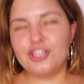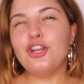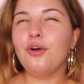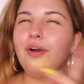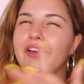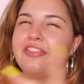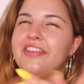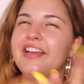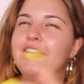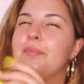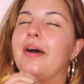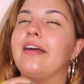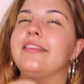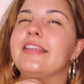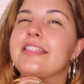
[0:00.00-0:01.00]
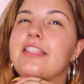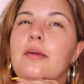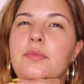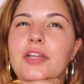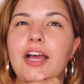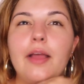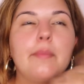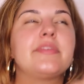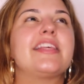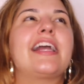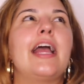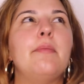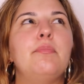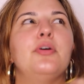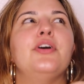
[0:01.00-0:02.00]
You know, I think about this sometimes. Like,
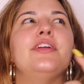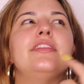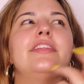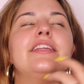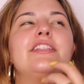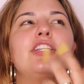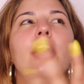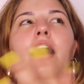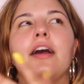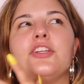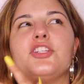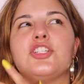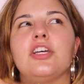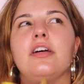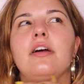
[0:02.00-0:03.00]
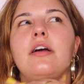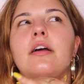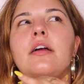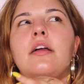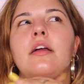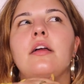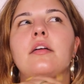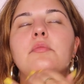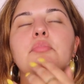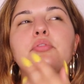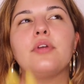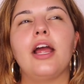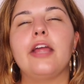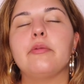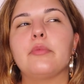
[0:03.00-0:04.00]
I put the Tatcha
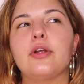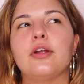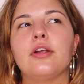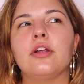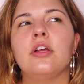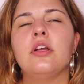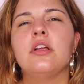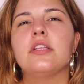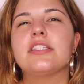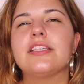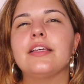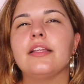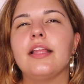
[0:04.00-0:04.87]
primer to